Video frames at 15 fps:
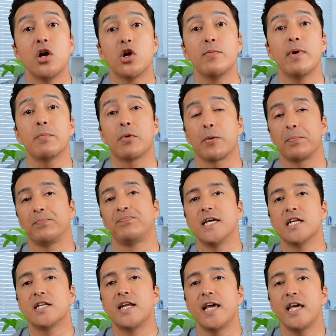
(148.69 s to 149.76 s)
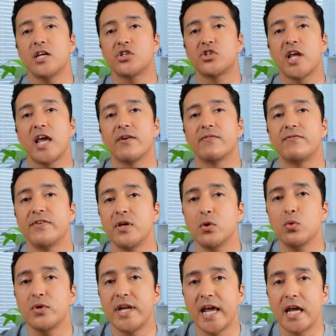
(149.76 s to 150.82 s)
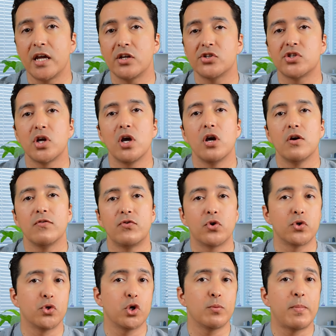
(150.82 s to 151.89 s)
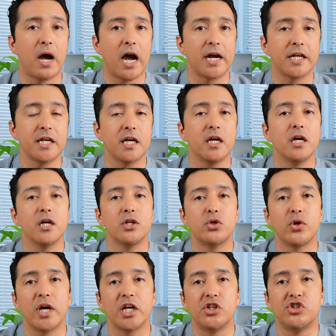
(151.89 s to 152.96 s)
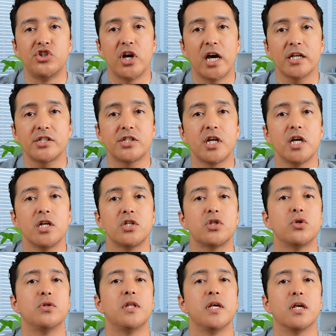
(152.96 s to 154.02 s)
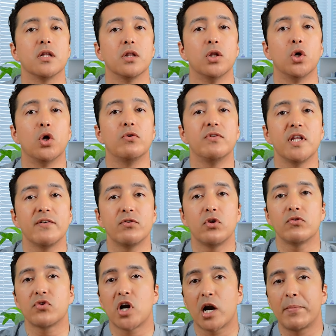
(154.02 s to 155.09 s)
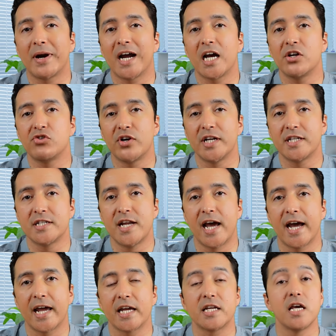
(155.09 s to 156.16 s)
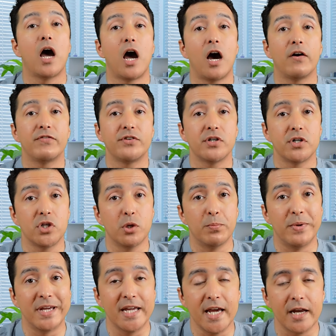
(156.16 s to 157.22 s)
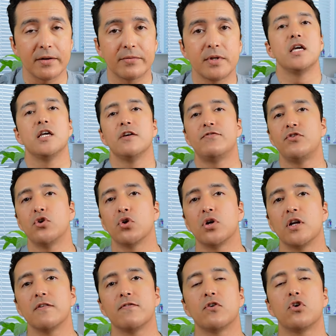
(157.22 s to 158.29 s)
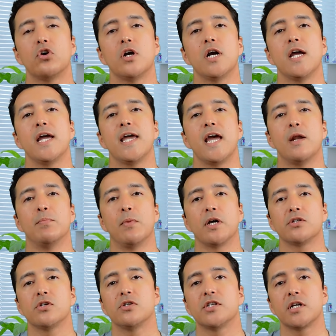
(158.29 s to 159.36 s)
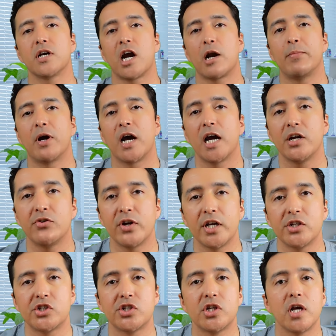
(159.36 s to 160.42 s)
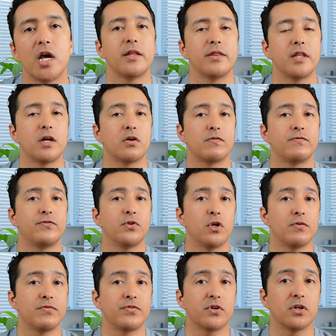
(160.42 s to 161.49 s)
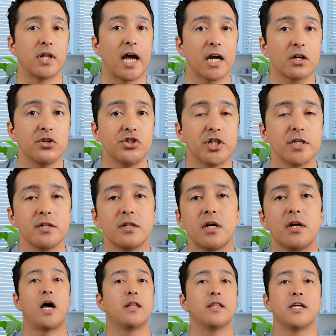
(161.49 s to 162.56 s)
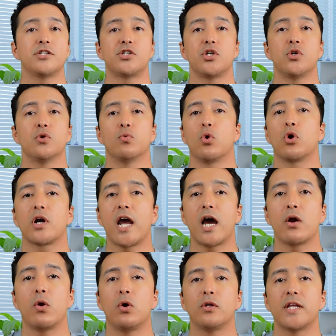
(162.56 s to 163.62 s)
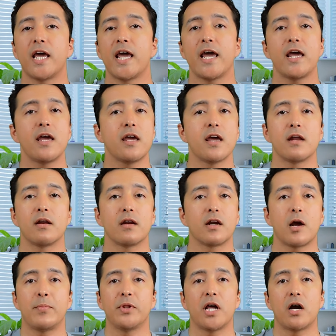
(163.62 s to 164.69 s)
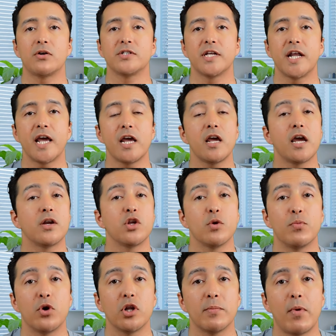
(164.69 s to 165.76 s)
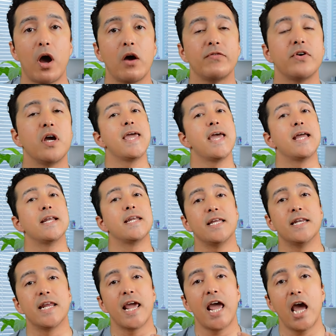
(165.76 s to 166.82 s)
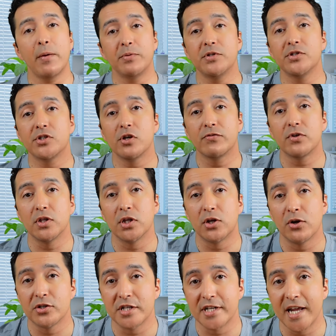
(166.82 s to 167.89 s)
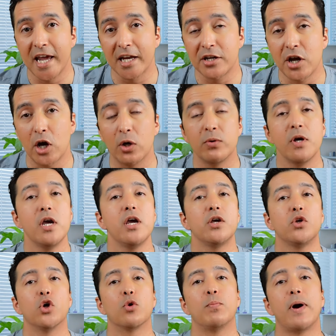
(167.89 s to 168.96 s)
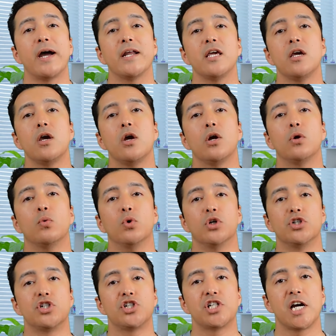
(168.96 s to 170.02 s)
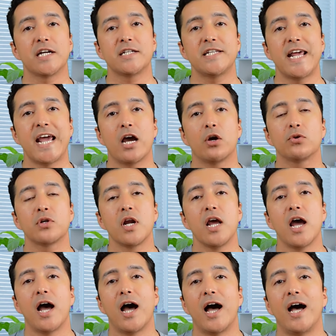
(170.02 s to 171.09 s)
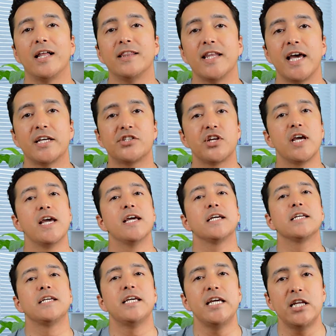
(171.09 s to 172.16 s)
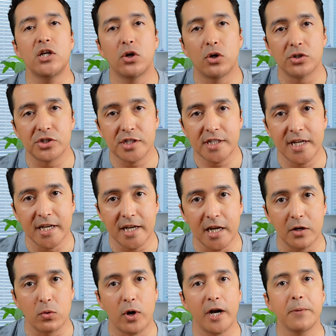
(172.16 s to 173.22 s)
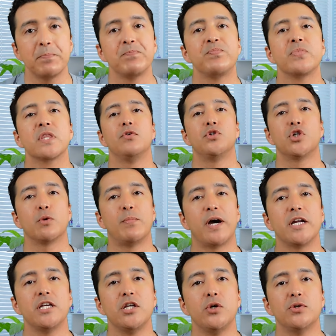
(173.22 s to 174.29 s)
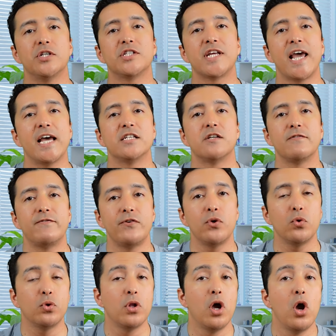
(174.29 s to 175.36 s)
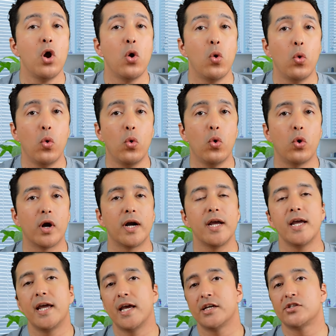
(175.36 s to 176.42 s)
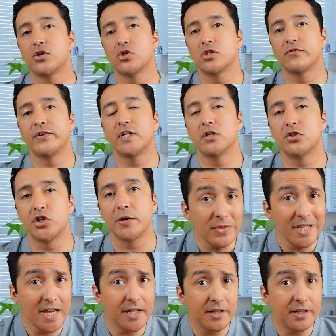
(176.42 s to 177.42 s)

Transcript: Remember, it takes a few days for your body to adjust to the low level of carbohydrates diet after you begin. If your liver and muscles and carbohydrates, they're full of glycogen unless you work out all day and a couple hours a day and you burn them off. And in the absence of glucose intake though, your body would shut down unless ketones kick in, right? Which your body uses as a fuel or a source of energy.